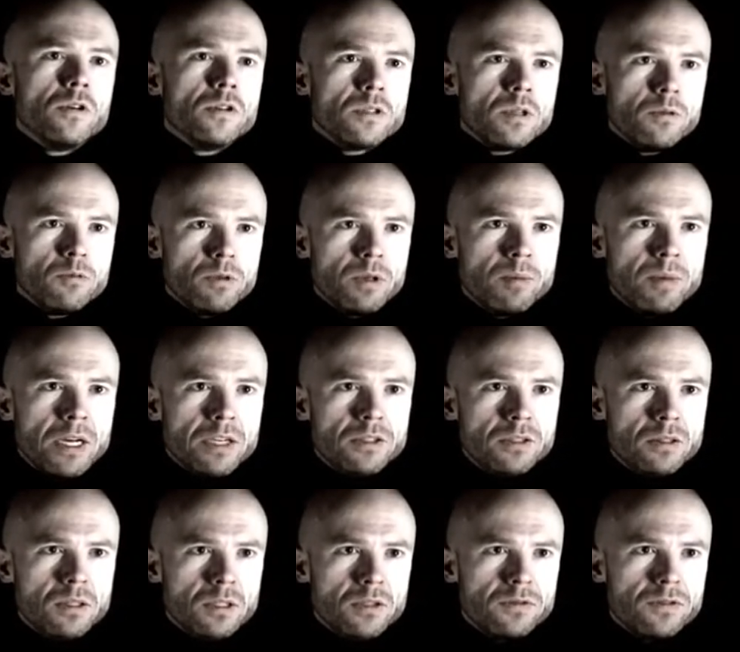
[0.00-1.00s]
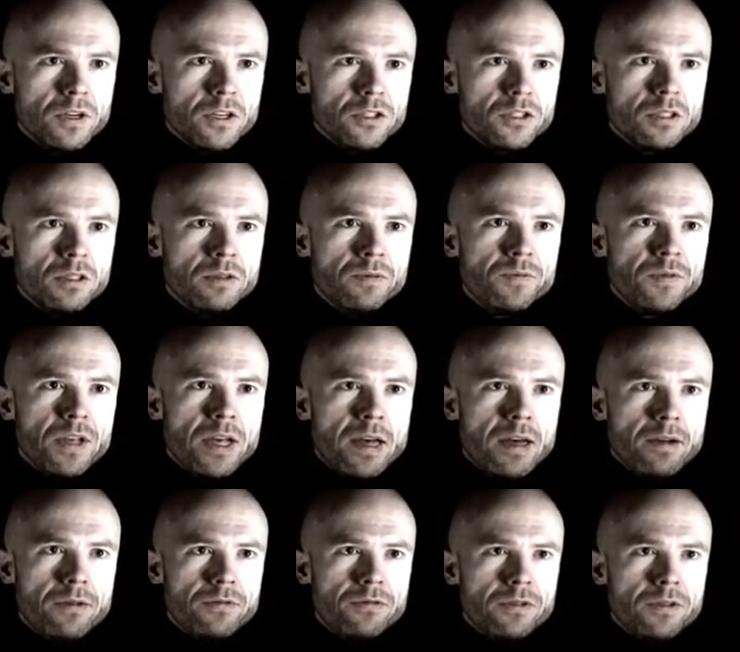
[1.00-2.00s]
So if we imagine this function
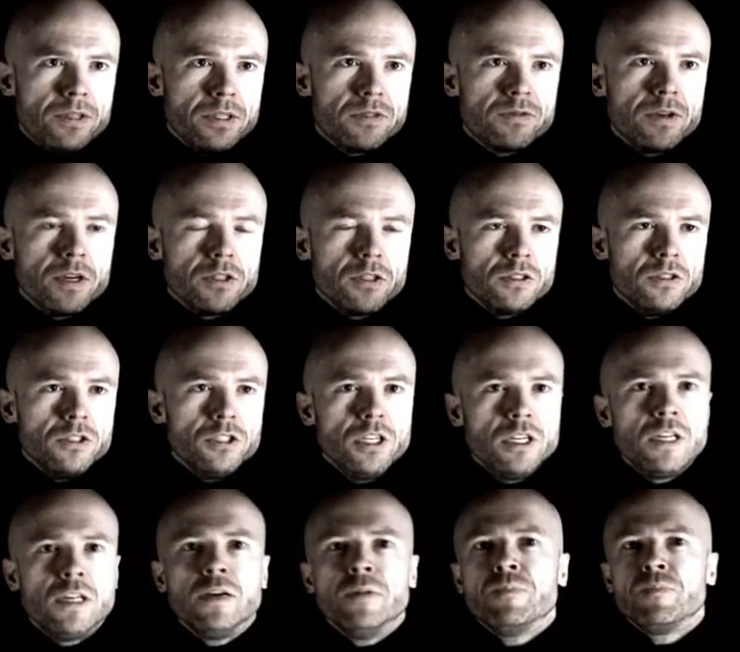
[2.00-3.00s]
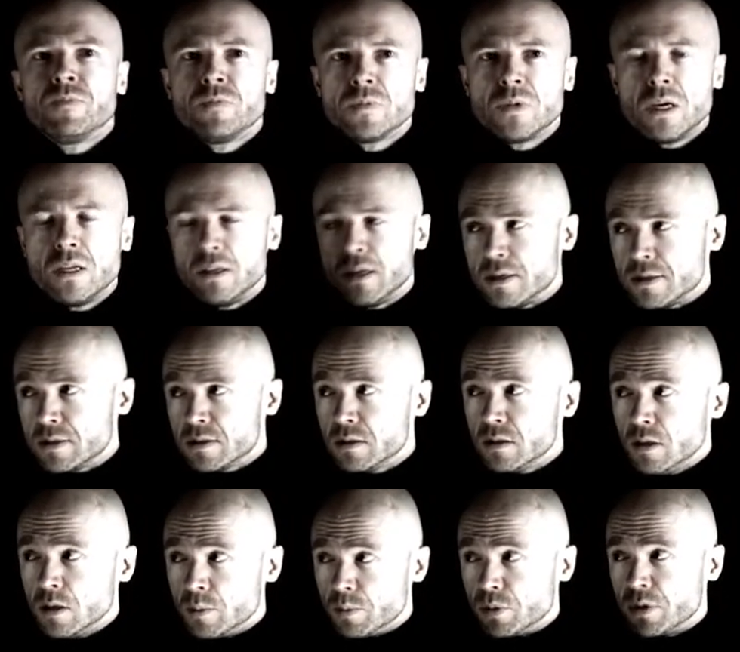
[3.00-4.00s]
f and this function g, and their
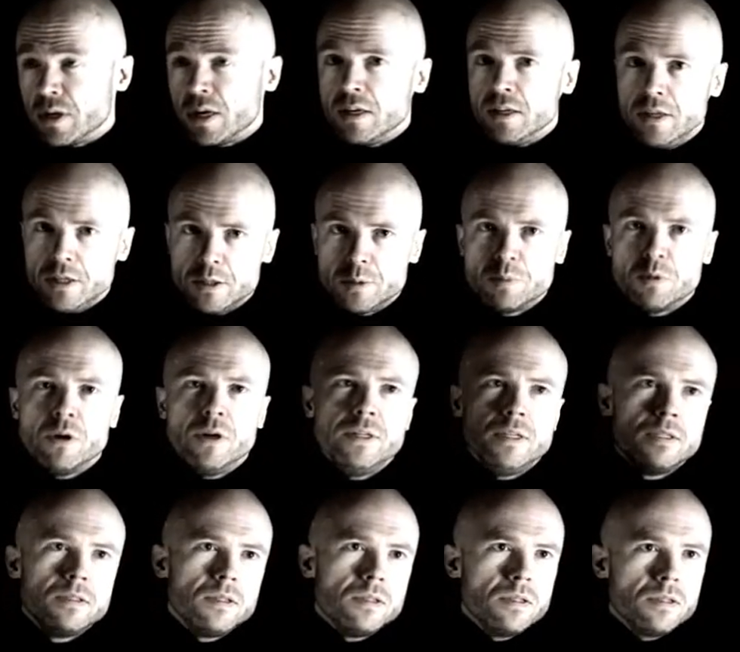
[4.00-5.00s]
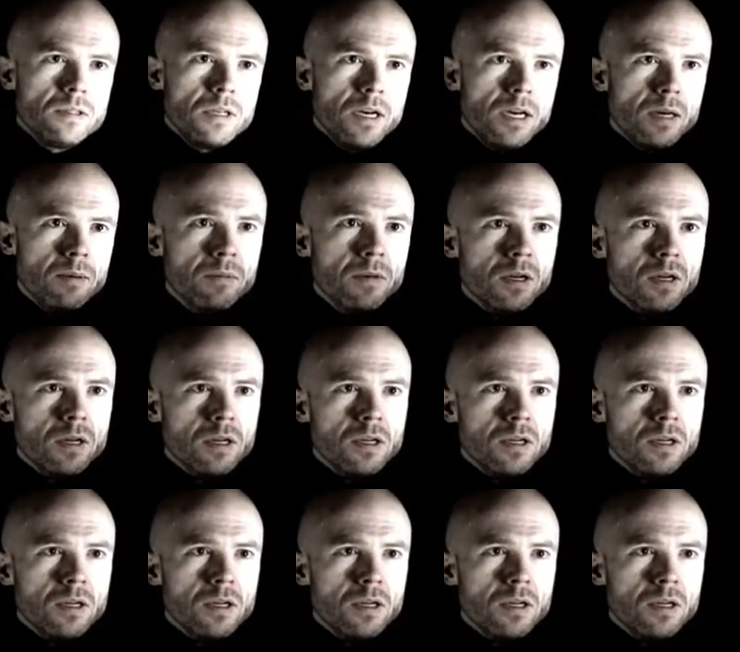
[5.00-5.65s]
slope at each point is the same,